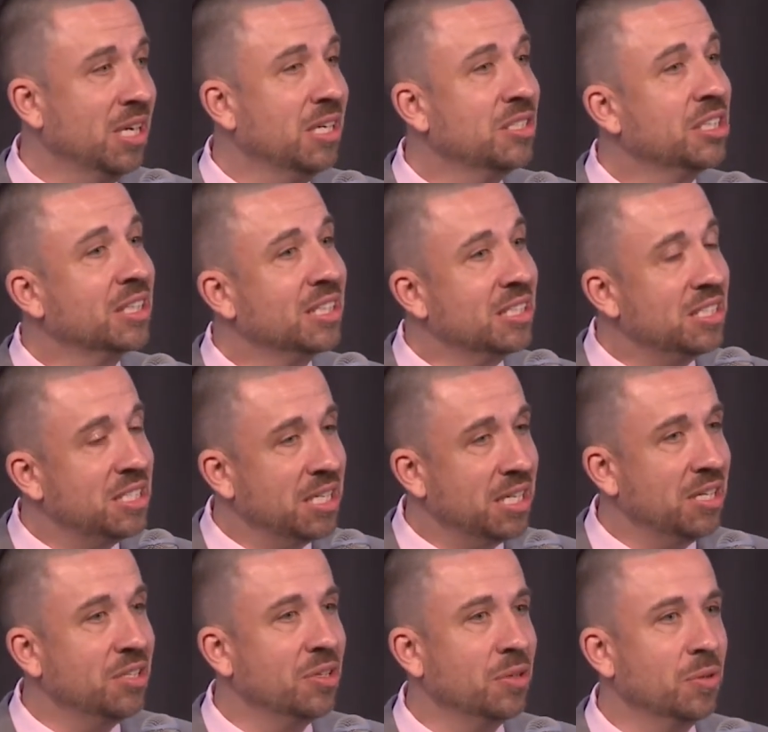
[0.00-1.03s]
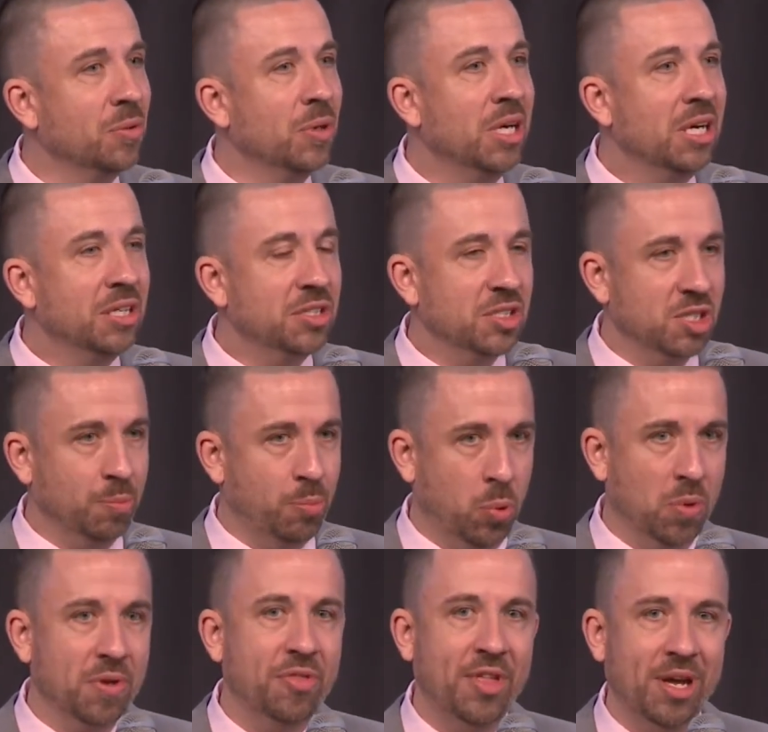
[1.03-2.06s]
to continue to
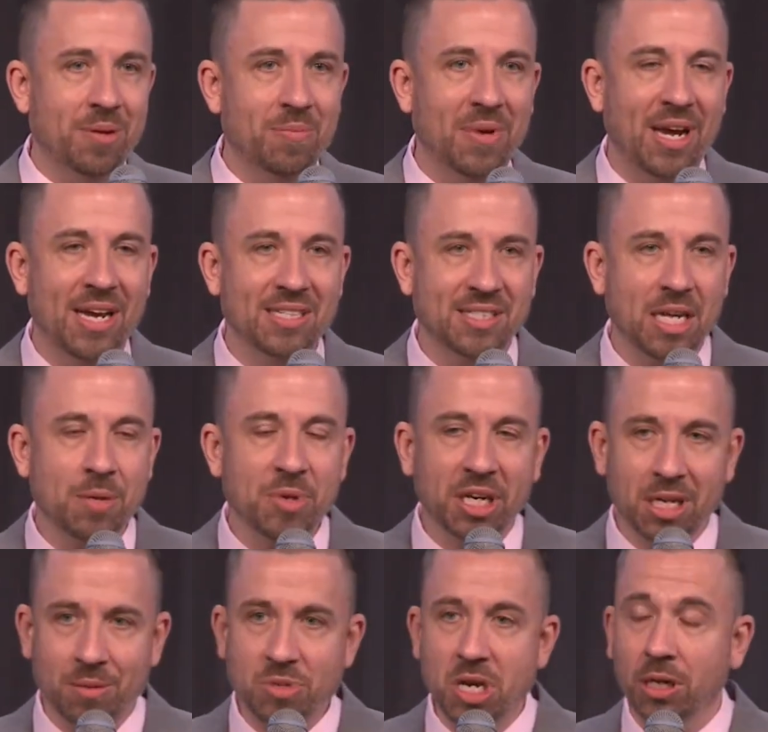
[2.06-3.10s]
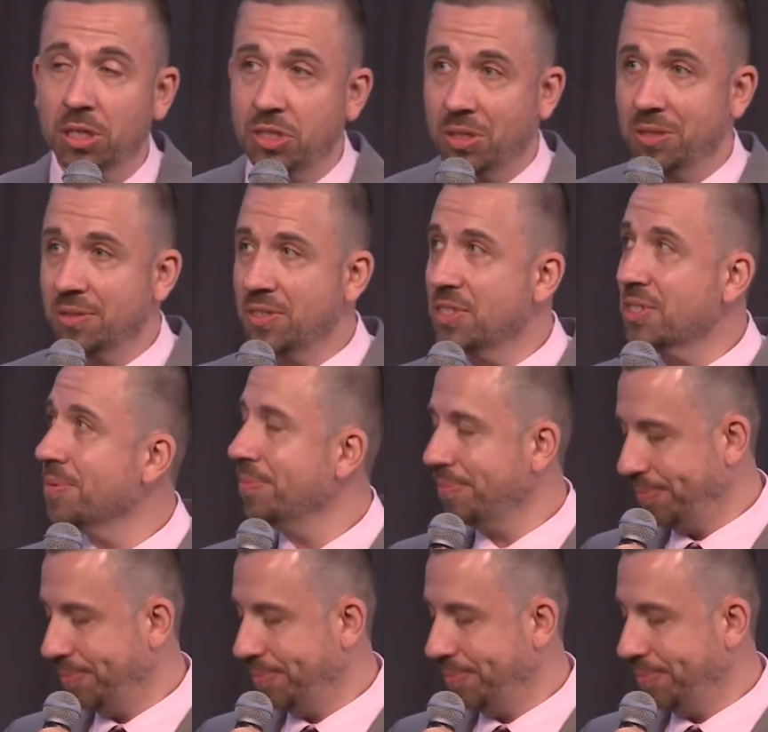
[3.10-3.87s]
support them as they become young adults.